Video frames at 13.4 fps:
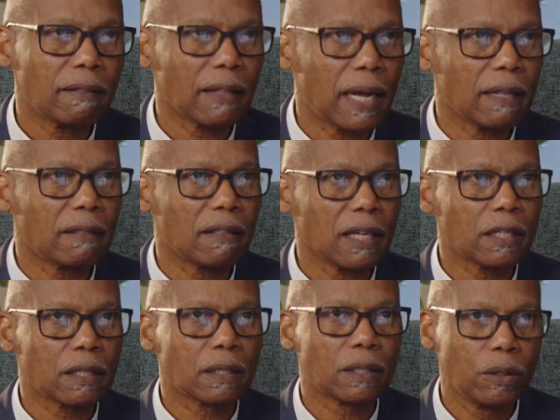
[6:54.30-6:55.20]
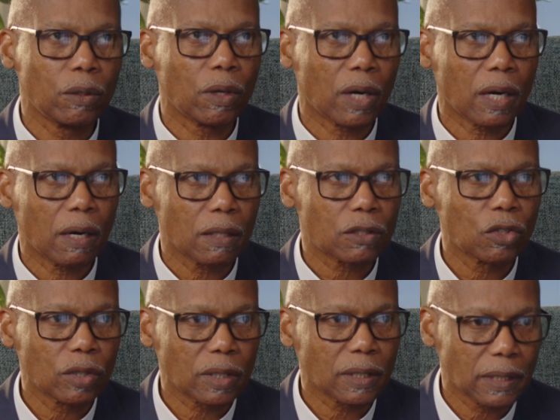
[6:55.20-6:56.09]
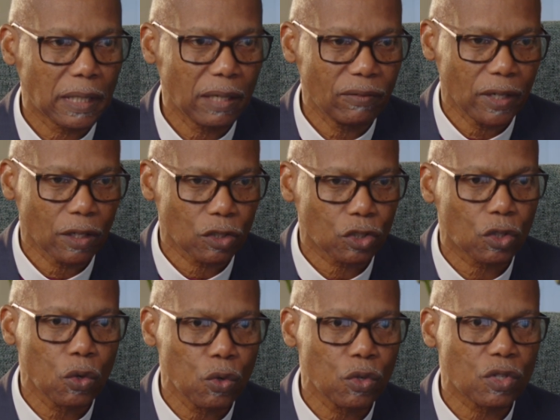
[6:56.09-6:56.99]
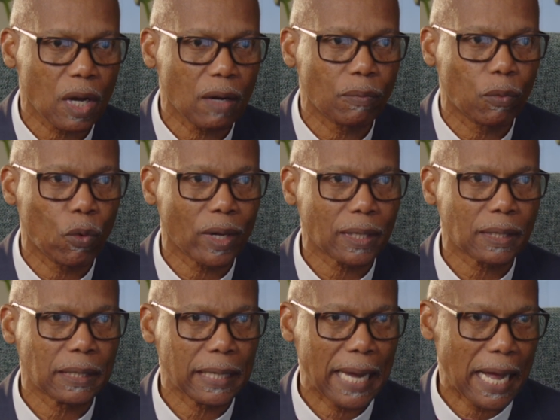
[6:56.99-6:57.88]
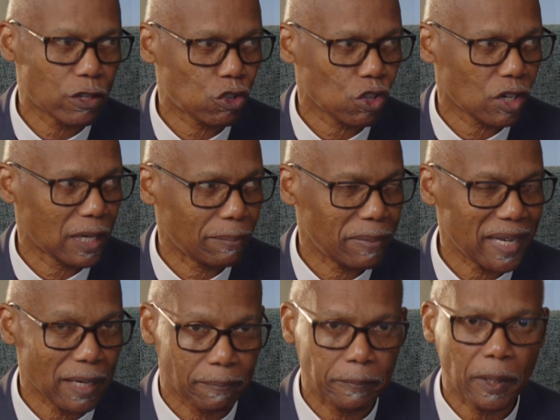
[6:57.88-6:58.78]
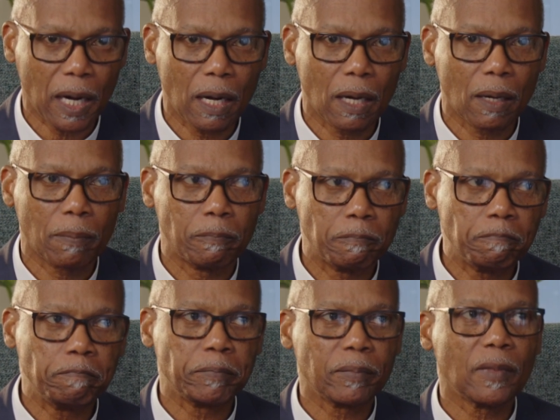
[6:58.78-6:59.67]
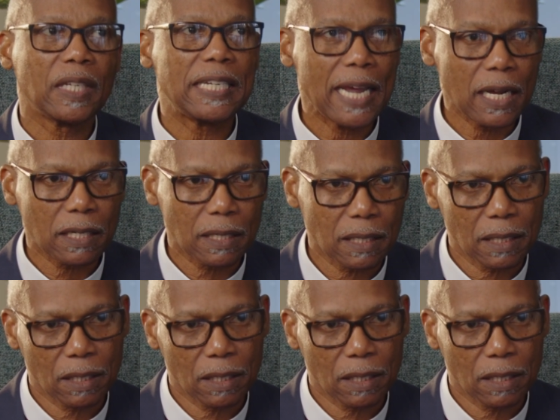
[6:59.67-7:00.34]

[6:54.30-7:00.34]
I think you are also giving us clues of what the answer can be. Yes,